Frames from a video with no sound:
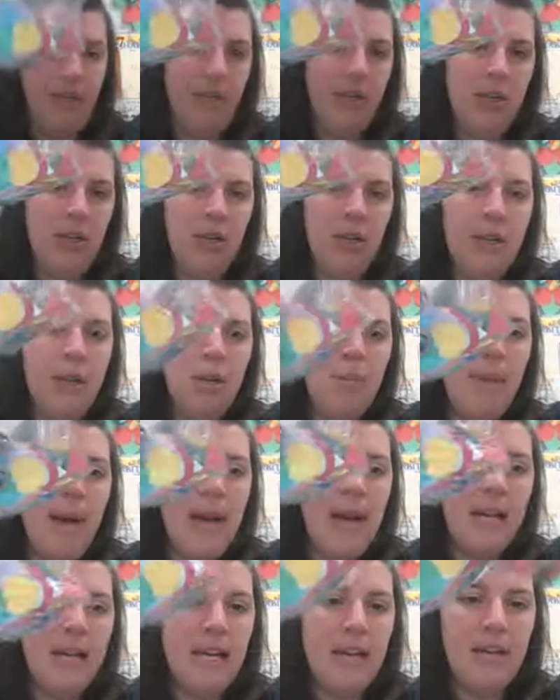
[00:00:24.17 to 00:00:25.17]
your little
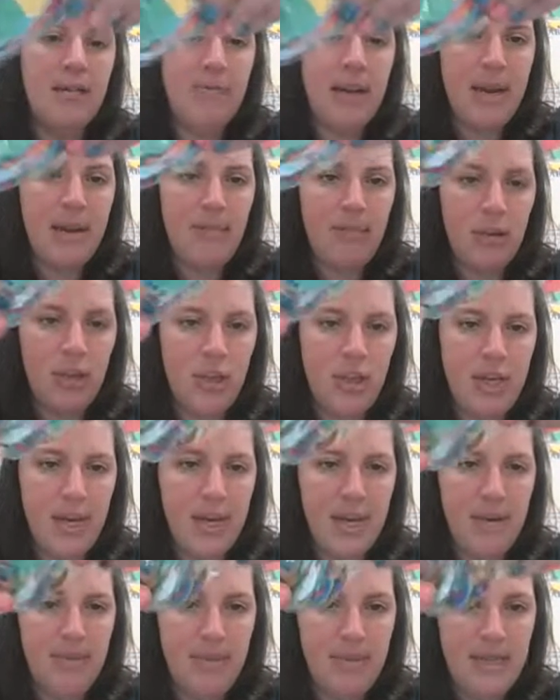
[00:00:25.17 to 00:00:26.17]
baggie of paper
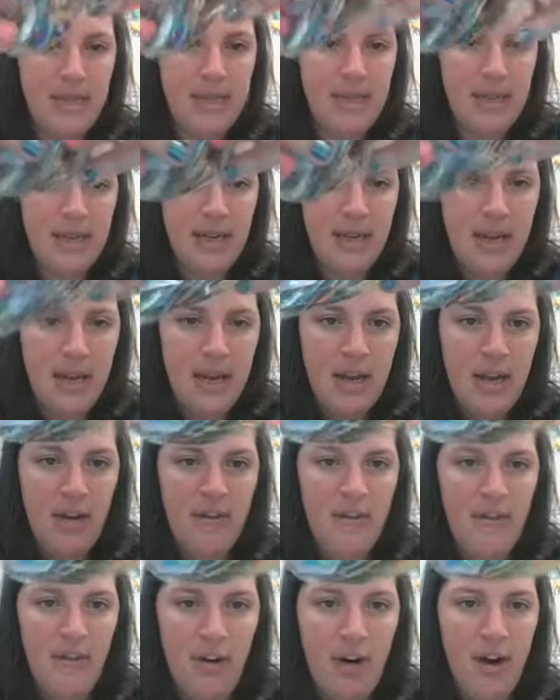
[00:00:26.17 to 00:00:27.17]
shapes
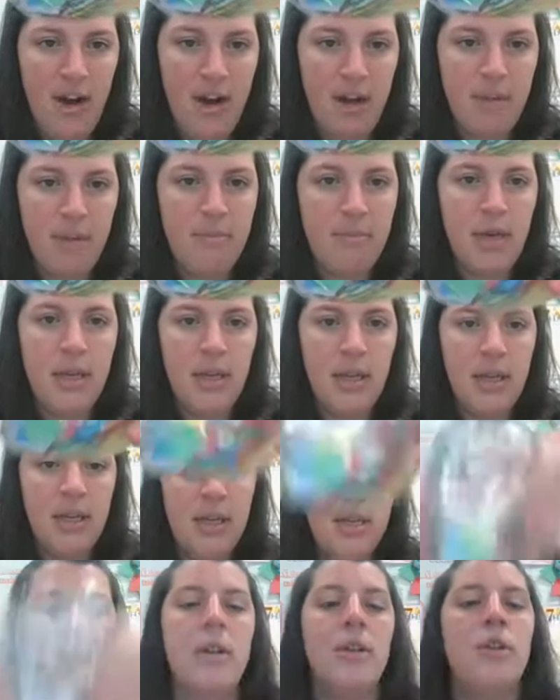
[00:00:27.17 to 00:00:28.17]
from
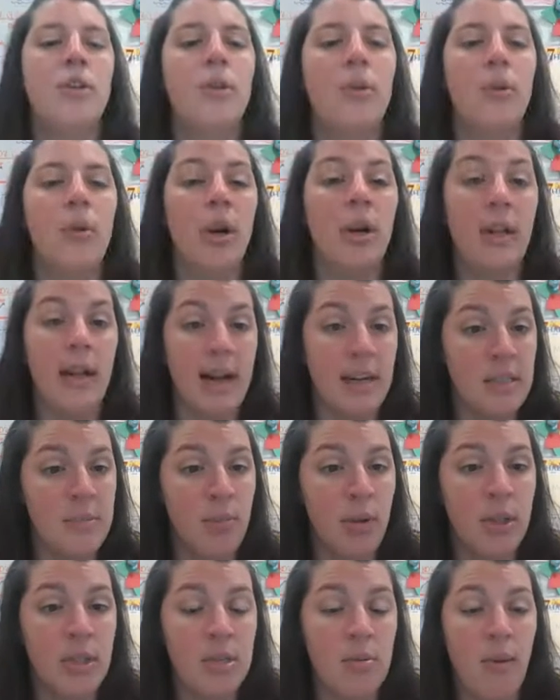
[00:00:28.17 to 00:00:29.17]
your last
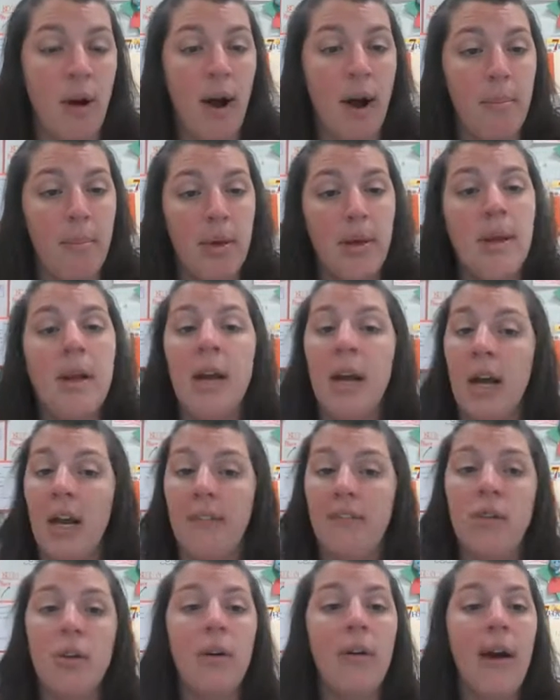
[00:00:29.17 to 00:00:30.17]
book swap.
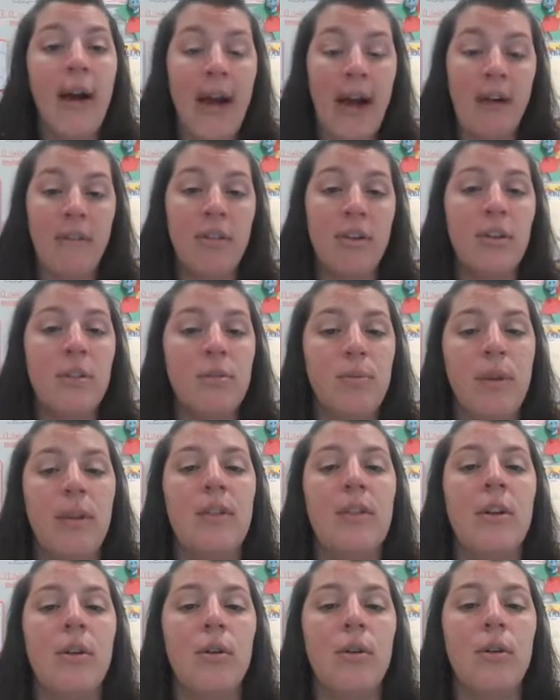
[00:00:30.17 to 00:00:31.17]
If you don't have those
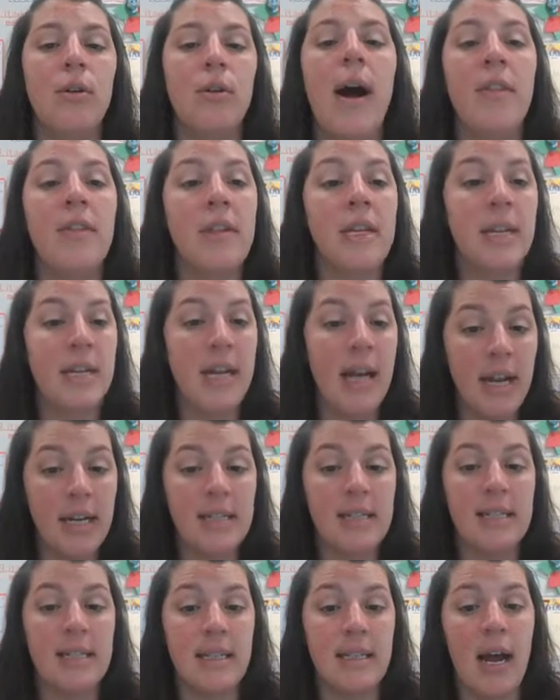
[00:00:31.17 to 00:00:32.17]
with you, on the
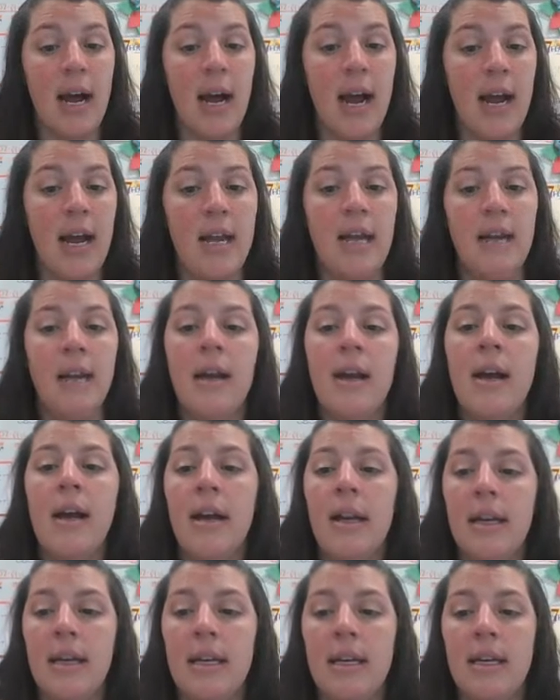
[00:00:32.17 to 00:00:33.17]
next slide
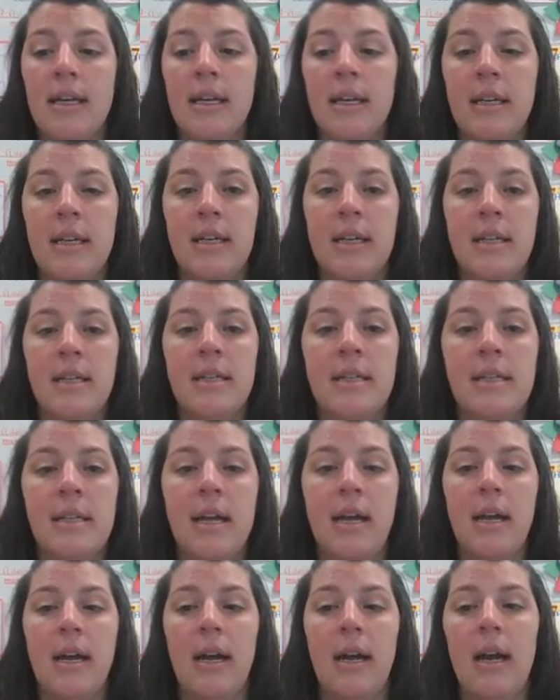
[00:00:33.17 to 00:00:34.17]
is
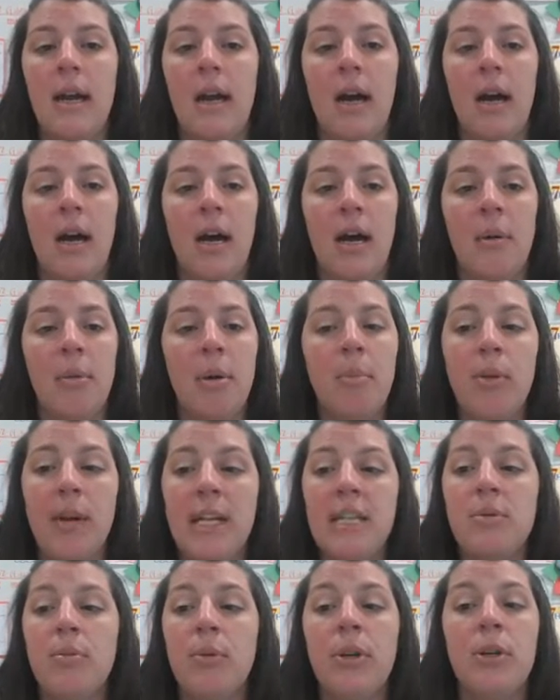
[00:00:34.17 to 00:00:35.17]
a
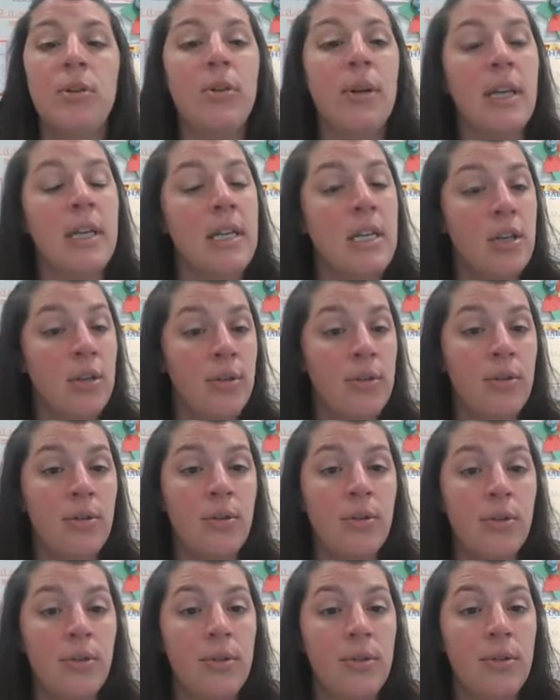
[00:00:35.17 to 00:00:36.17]
place where you can
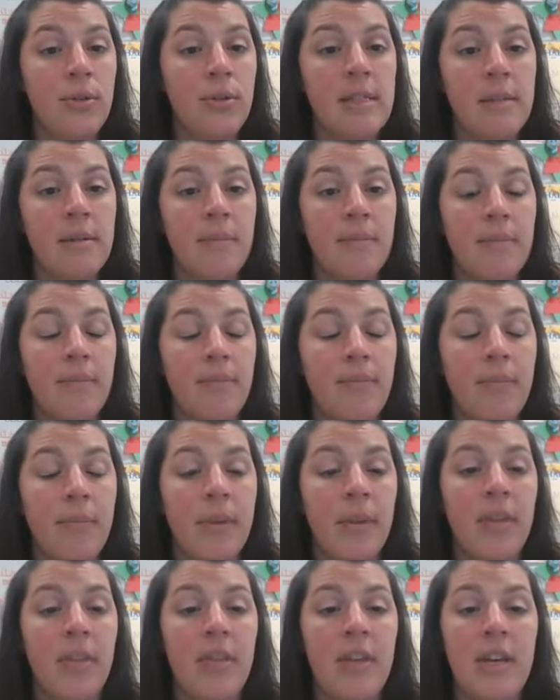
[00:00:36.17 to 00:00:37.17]
use
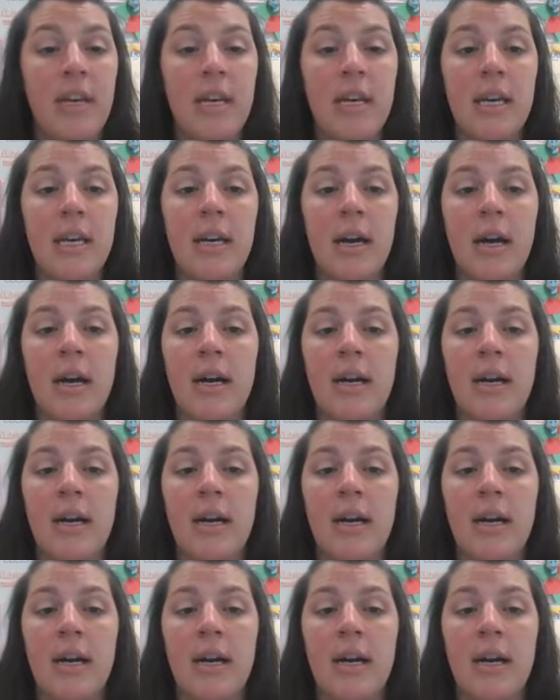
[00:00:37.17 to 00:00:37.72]
the